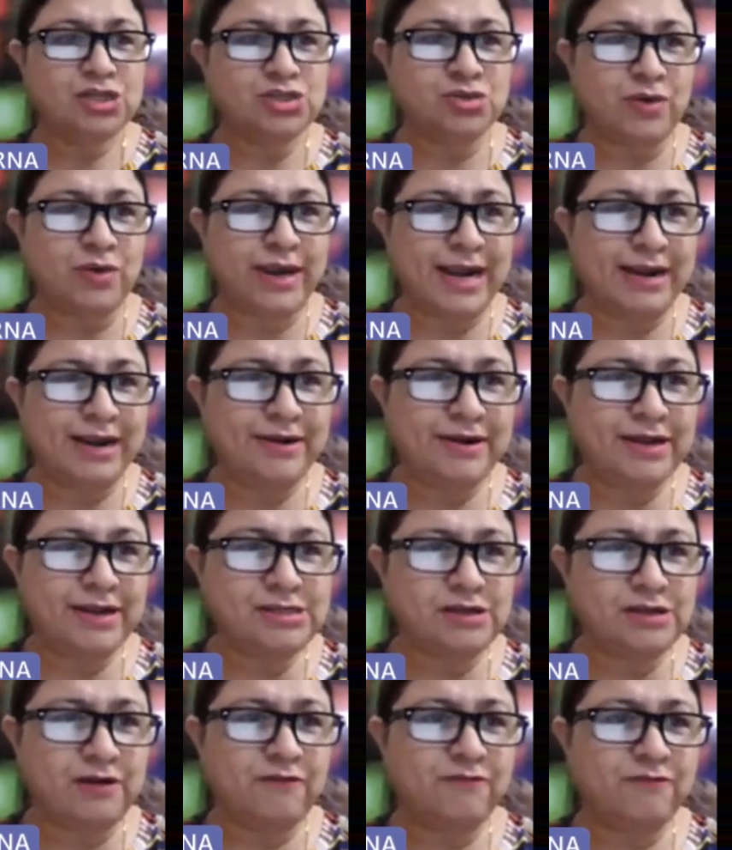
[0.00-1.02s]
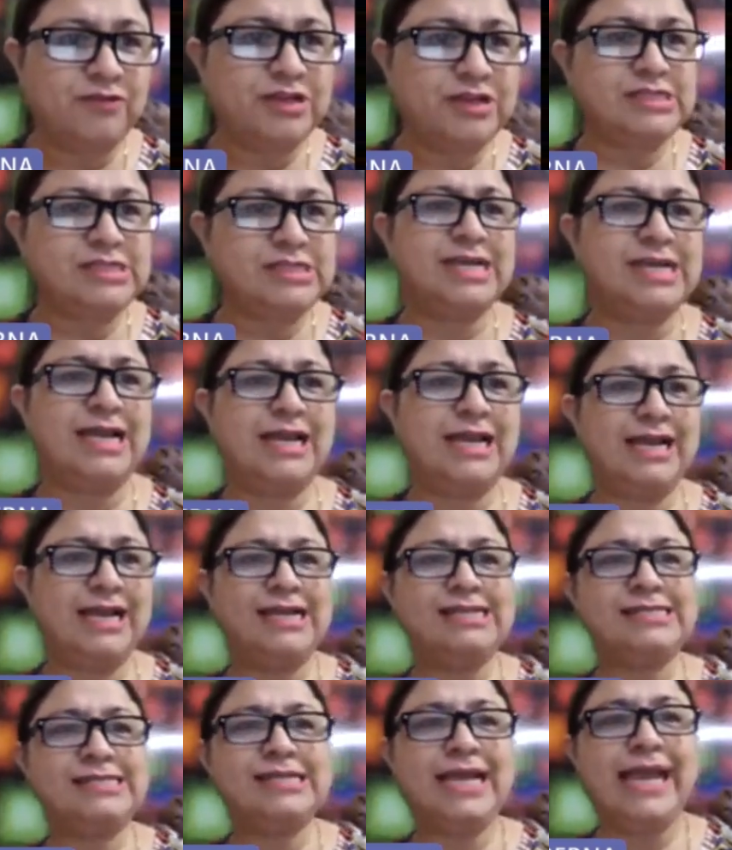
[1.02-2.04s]
So address of this cell
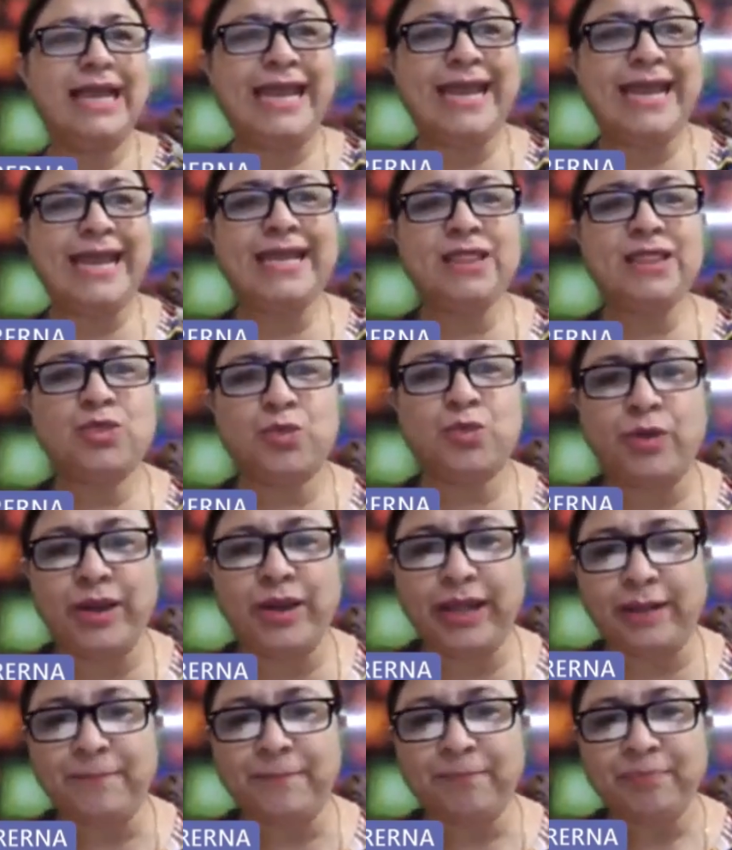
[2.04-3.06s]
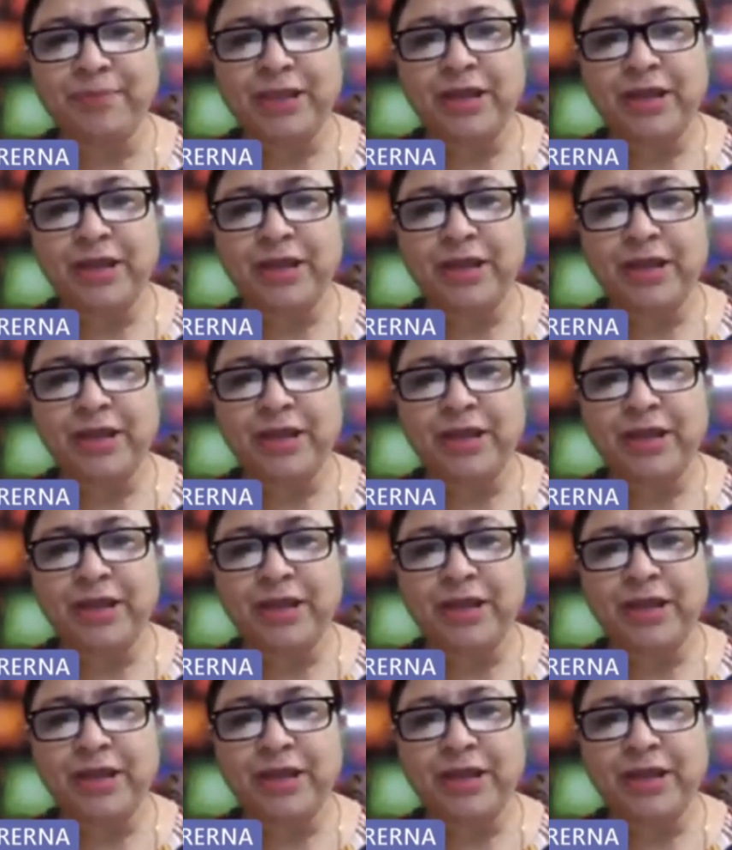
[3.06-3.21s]
is E3.